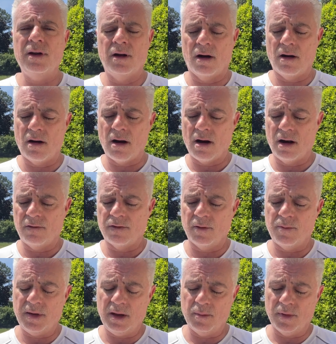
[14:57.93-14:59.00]
in our heart for
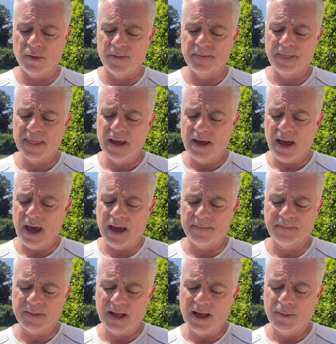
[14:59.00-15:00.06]
people.
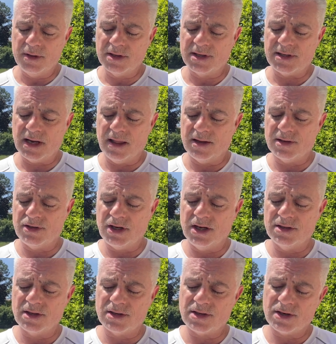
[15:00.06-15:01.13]
And let me just say this,
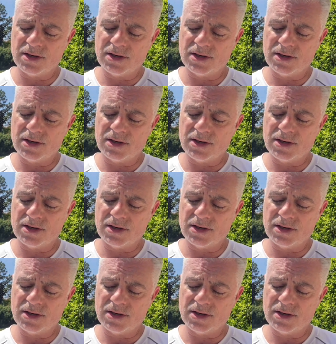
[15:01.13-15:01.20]
Jesus